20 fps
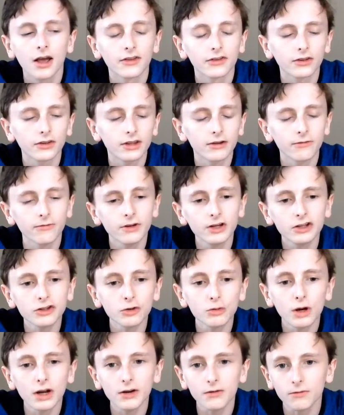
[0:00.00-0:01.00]
So they
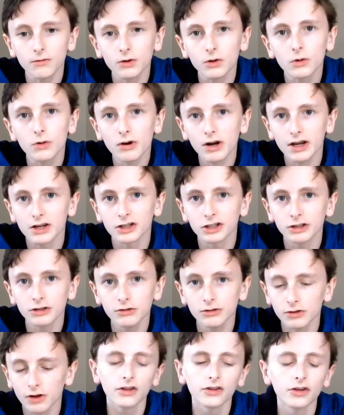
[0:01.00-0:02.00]
fixed quite a few
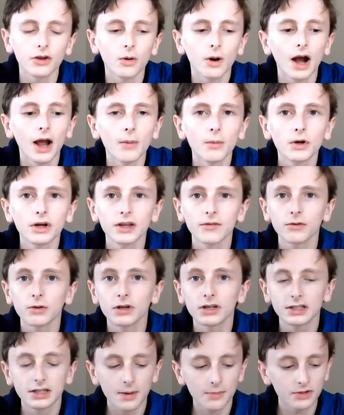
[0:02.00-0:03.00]
issues. So I will give
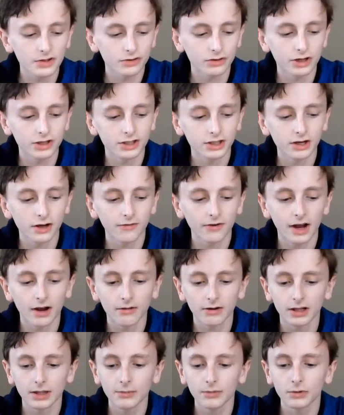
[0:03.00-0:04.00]
you a demonstration of
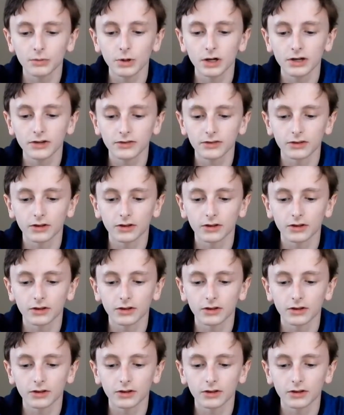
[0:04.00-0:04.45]
how Clips works.